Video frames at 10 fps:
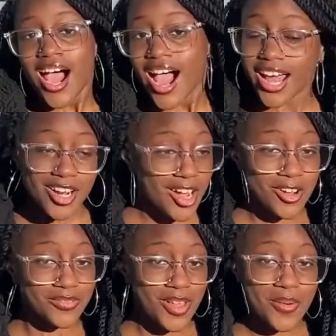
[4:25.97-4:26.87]
I don't
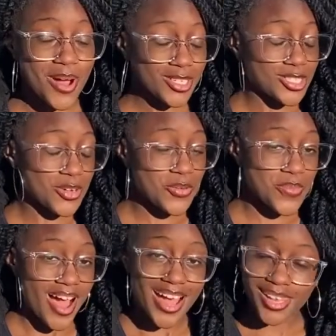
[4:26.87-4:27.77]
know about you,
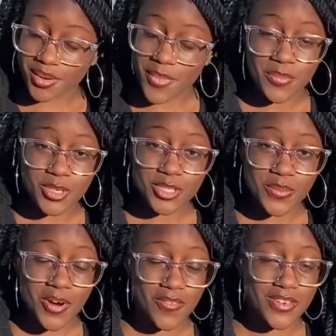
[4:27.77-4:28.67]
but I like my
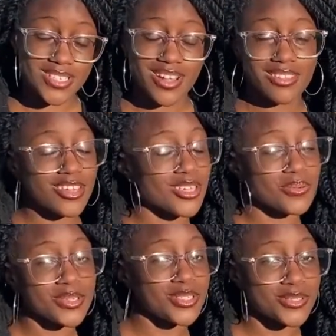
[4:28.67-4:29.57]
Pushrim covers and I think you
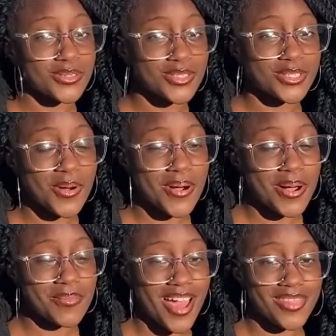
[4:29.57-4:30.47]
would too. So
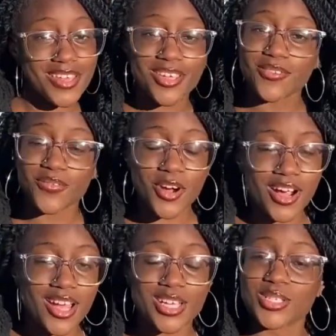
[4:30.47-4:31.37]
yeah, thank you
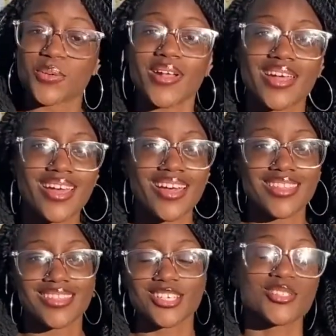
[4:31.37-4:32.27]
for joining
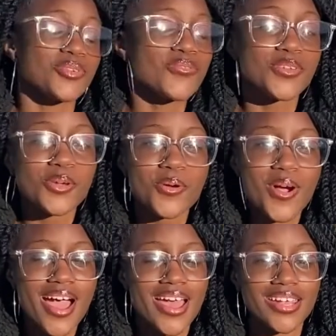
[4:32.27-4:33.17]
this review,
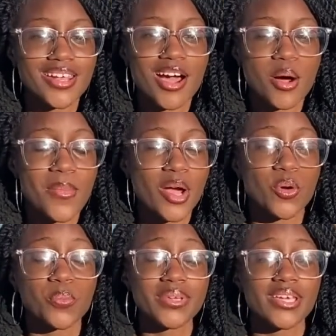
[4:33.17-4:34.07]
and I
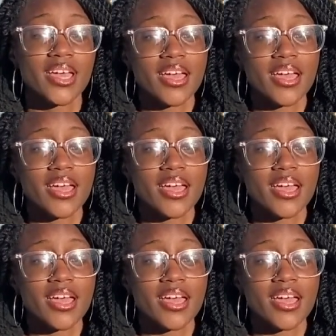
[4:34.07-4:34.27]
will be